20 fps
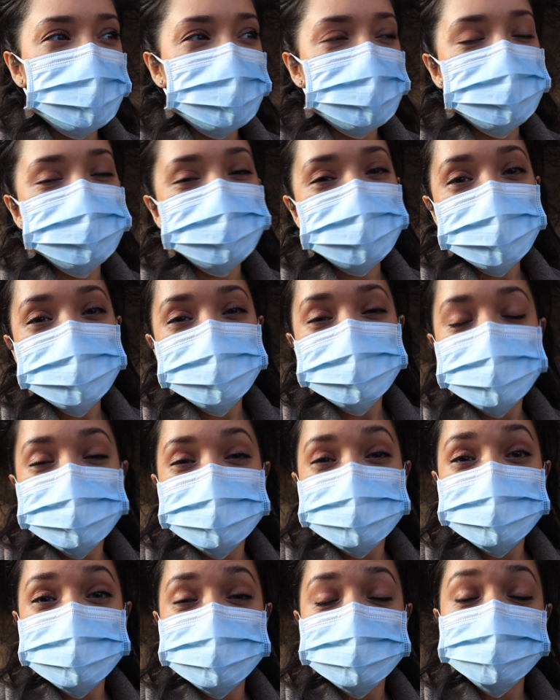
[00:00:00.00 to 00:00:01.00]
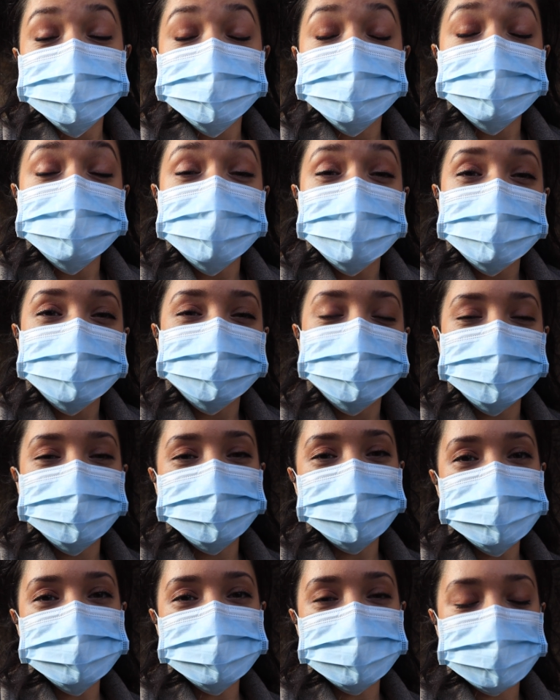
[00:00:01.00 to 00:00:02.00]
in my ability to retain
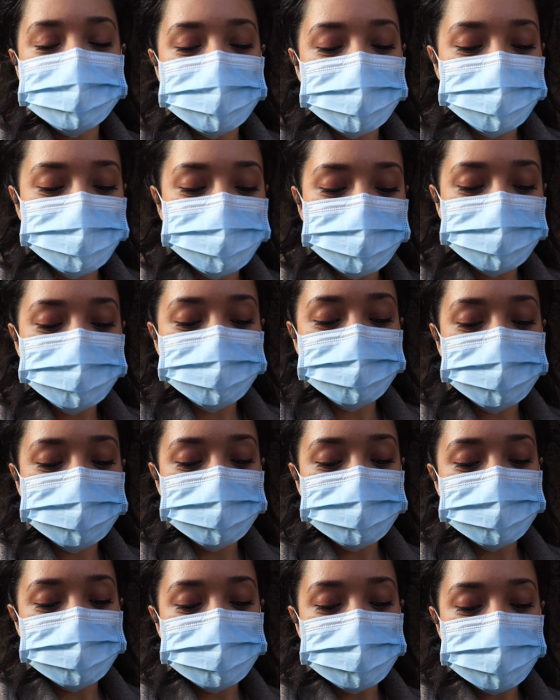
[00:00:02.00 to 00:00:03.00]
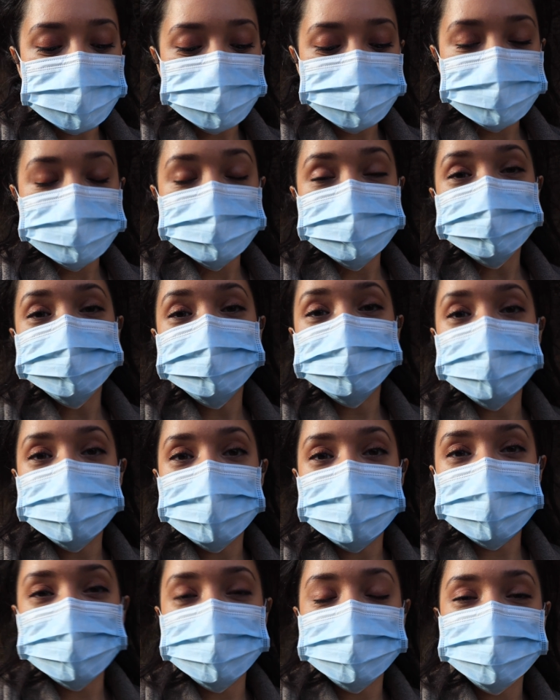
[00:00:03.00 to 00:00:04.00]
information that I read rather than having to
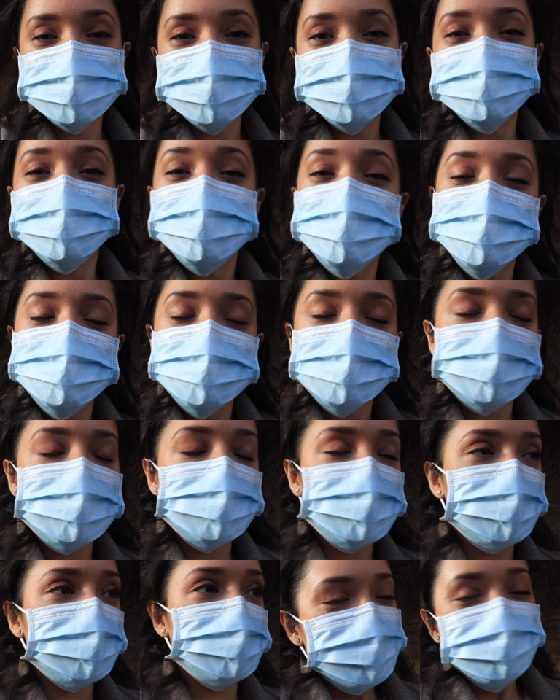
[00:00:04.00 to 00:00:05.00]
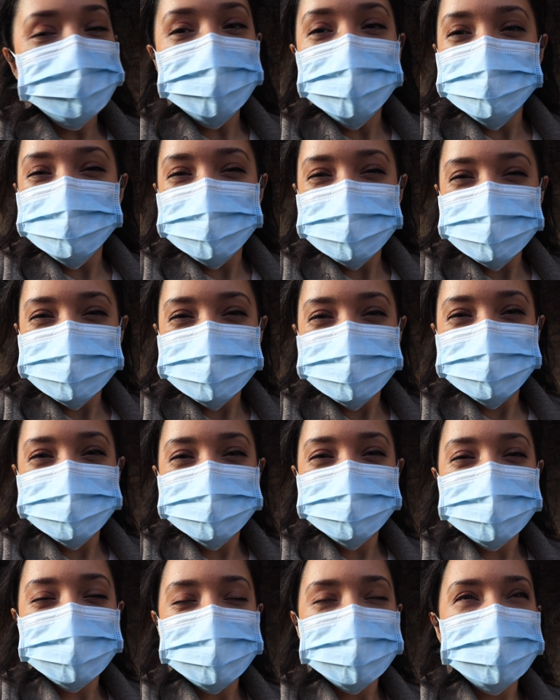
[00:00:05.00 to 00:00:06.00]
rely on note making. Throughout med
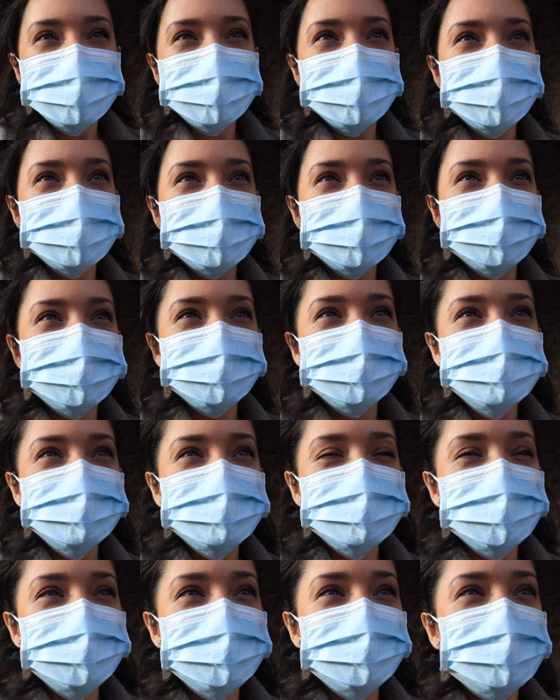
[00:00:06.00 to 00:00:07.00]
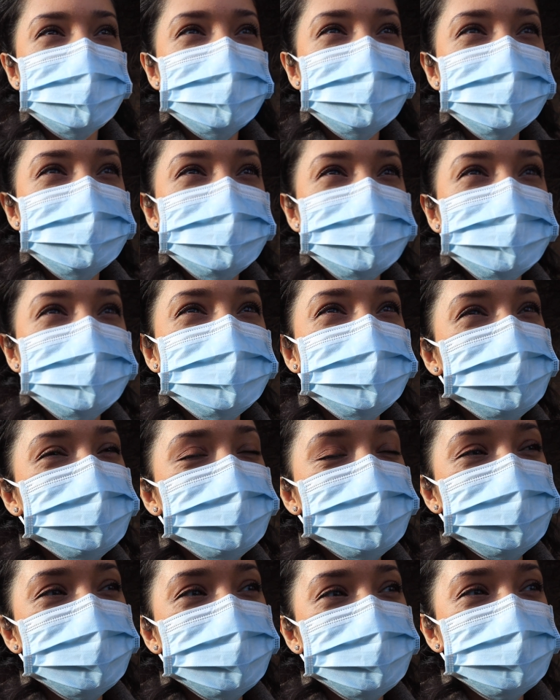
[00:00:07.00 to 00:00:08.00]
school I was a bit
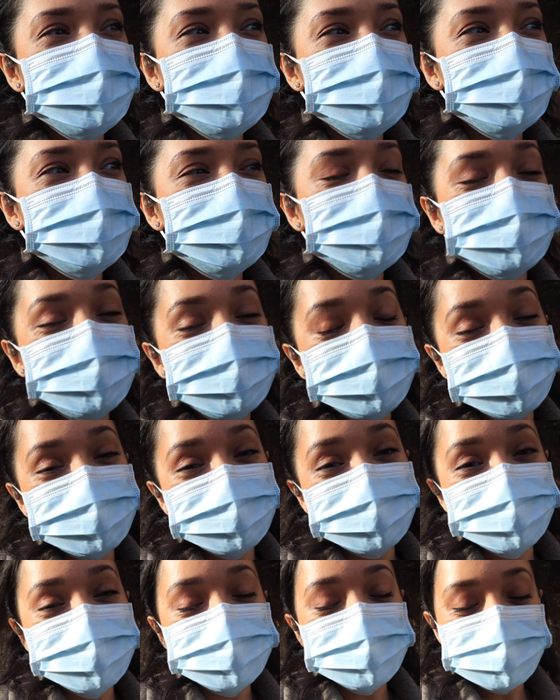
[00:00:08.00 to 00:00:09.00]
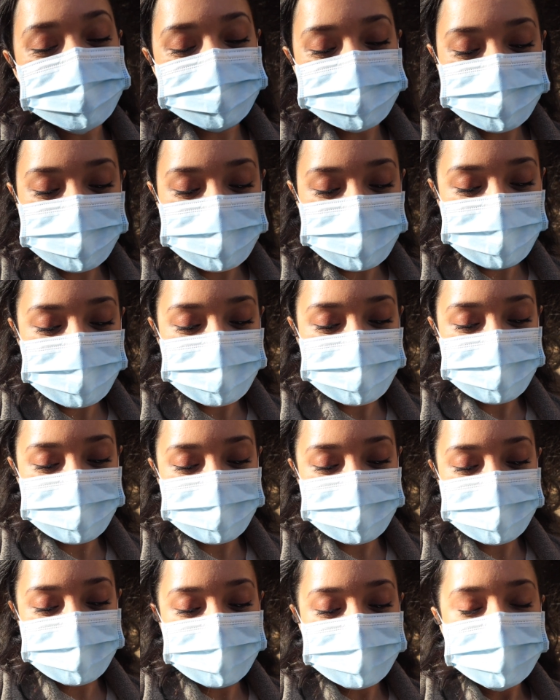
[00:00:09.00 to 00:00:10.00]
too shook to
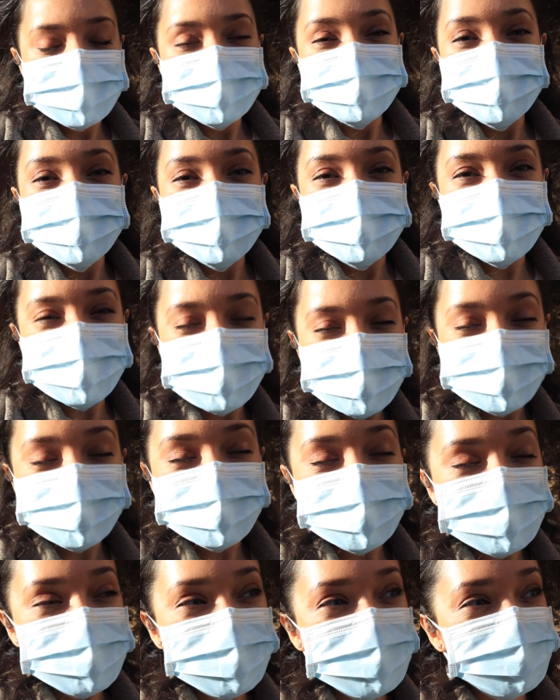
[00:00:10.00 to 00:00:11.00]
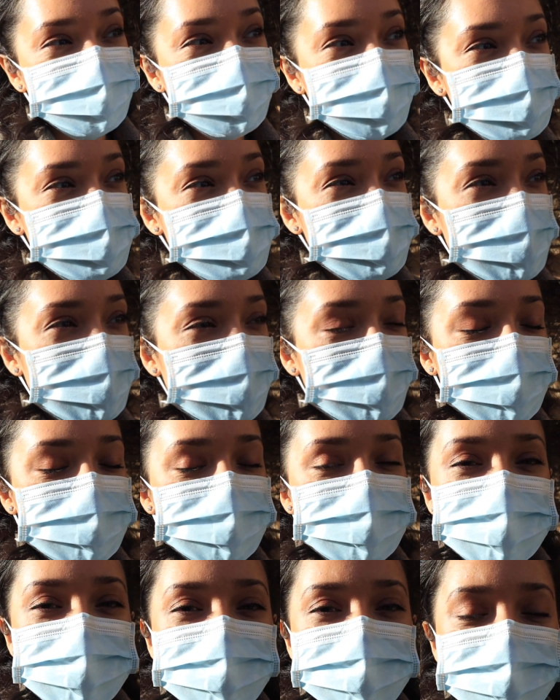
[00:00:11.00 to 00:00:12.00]
try to just read and
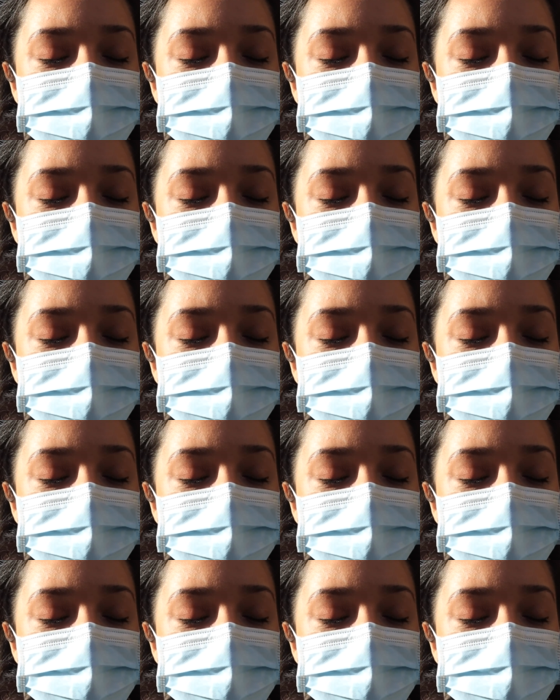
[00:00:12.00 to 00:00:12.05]
retain that